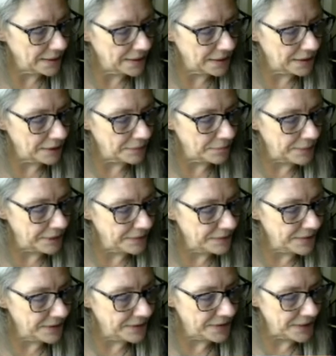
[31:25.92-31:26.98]
above
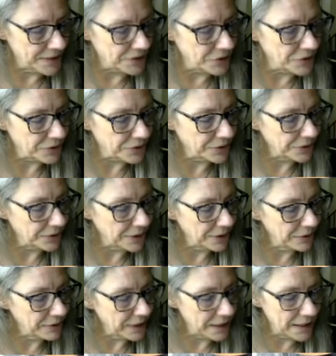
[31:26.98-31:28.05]
the central.
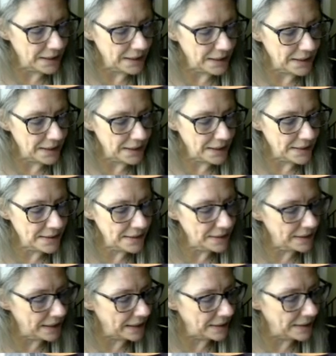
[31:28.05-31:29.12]
Okay, easy
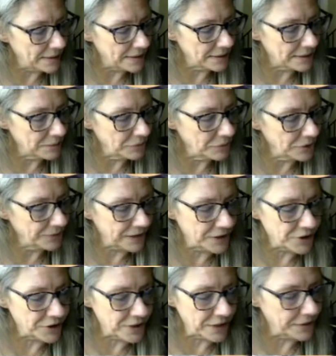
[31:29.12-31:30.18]
layout. It's a little more
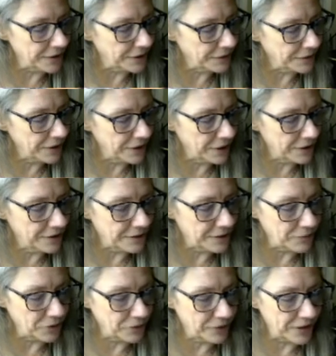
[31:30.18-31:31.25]
fleshed out than the three card. The
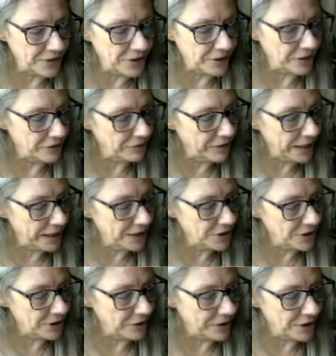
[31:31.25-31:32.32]
number of ways you can
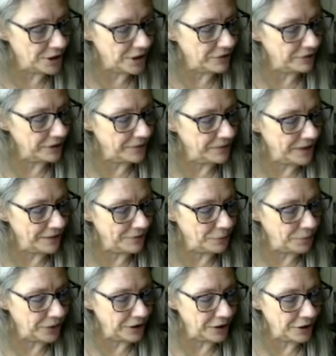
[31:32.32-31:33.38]
arrange, though I generally favor
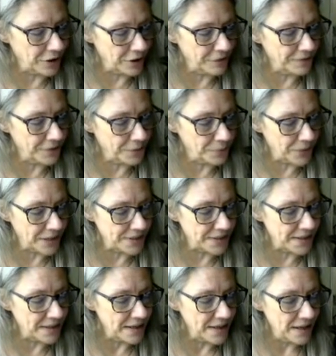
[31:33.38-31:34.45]
putting a card for the
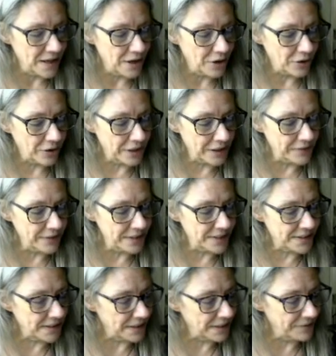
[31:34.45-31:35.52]
present or even a
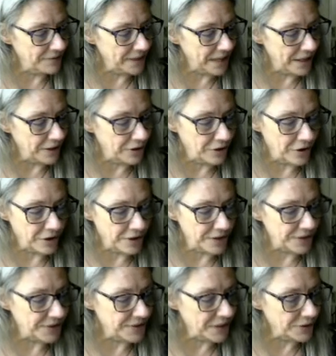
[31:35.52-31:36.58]
significator card in
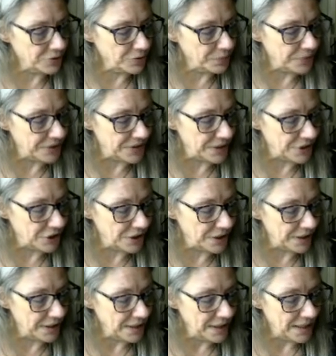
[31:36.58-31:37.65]
the central
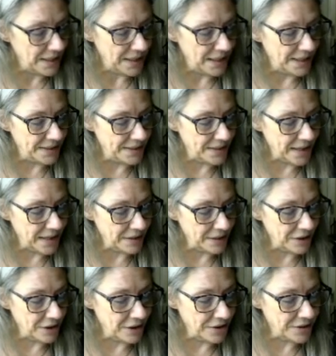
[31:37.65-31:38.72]
position and setting the
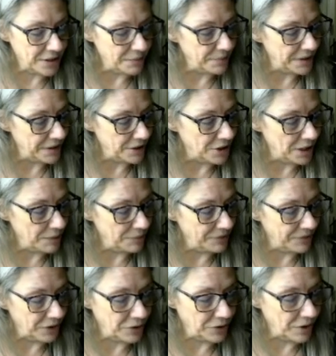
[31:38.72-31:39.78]
cards up in the shape of
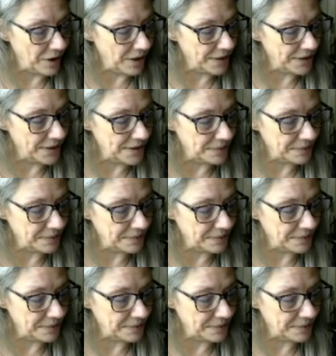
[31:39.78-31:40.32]
a cross.